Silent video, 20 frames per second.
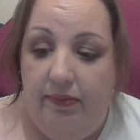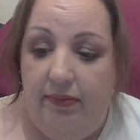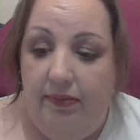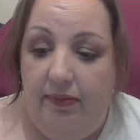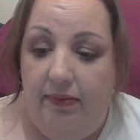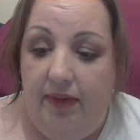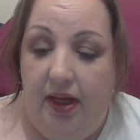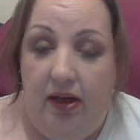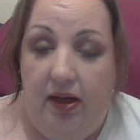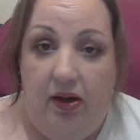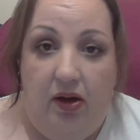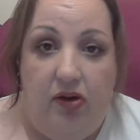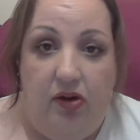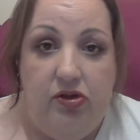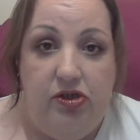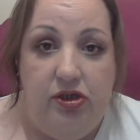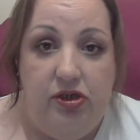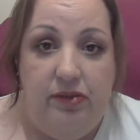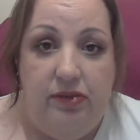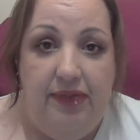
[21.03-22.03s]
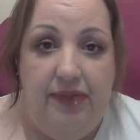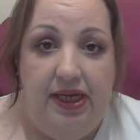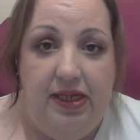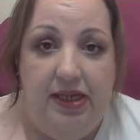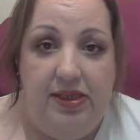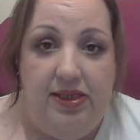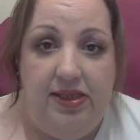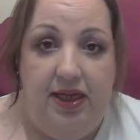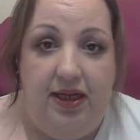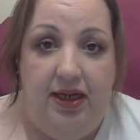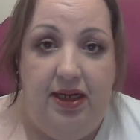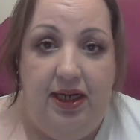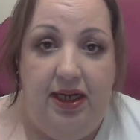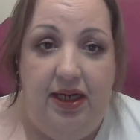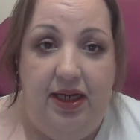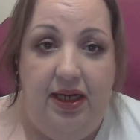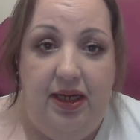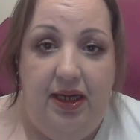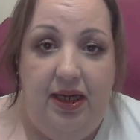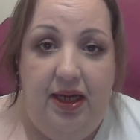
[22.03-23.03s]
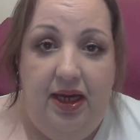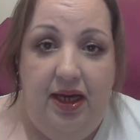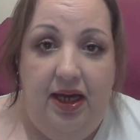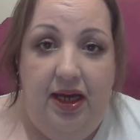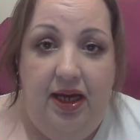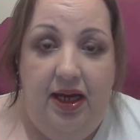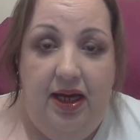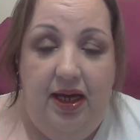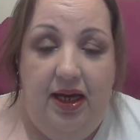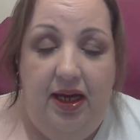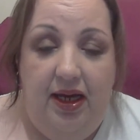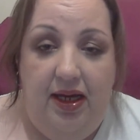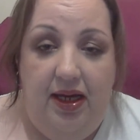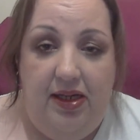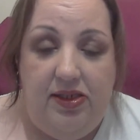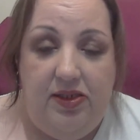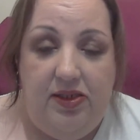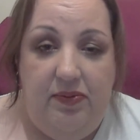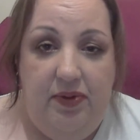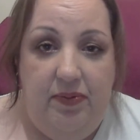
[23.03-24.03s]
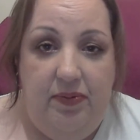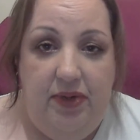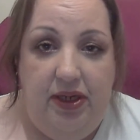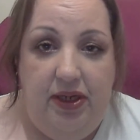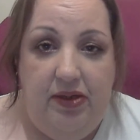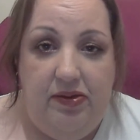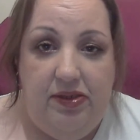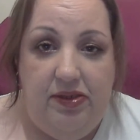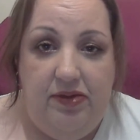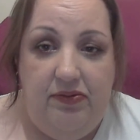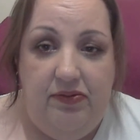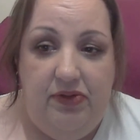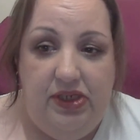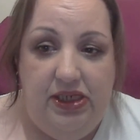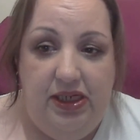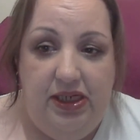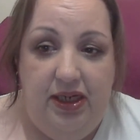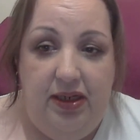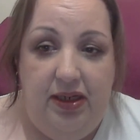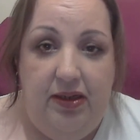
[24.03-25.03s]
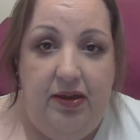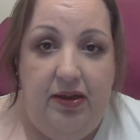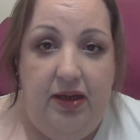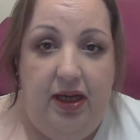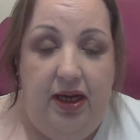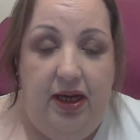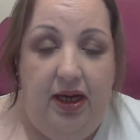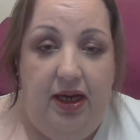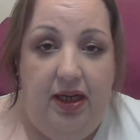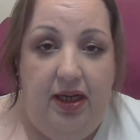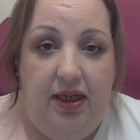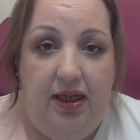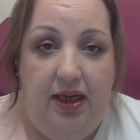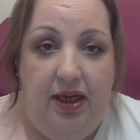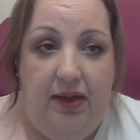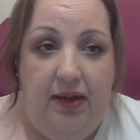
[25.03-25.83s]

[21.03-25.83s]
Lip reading: lot, basically. Some of them I use every day. I